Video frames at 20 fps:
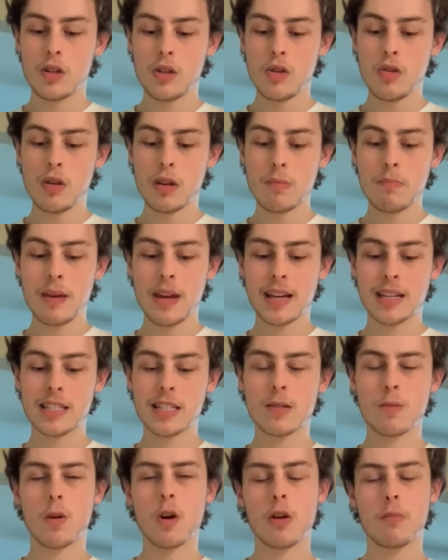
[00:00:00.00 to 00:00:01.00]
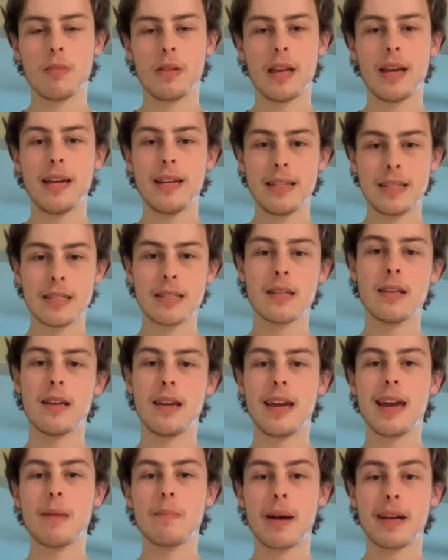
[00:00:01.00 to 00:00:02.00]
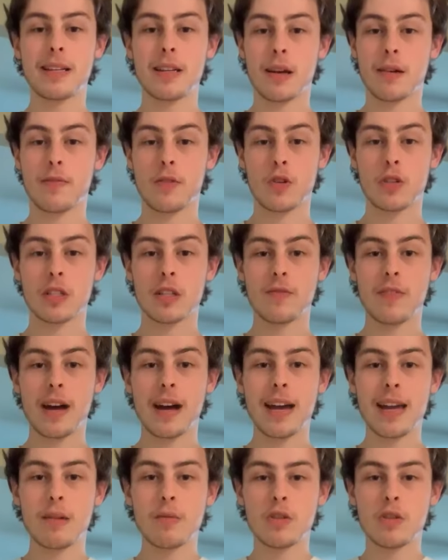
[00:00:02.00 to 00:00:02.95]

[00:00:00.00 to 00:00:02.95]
you can pick smart plays, and by diversifying,